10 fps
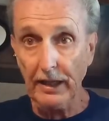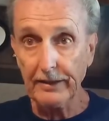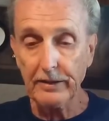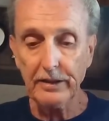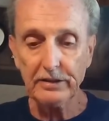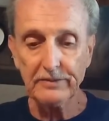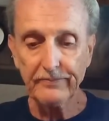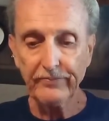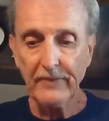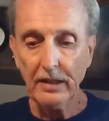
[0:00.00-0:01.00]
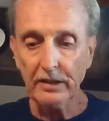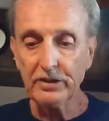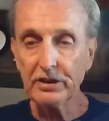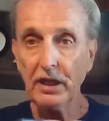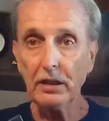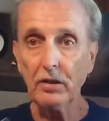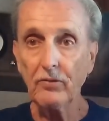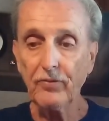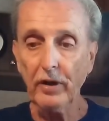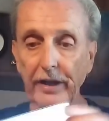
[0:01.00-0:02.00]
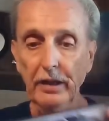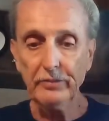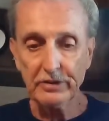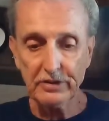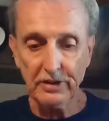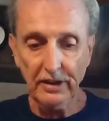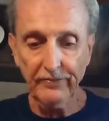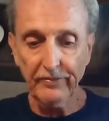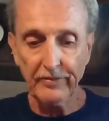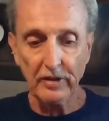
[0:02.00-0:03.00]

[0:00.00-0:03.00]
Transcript: like this, and she's got little frames and stuff.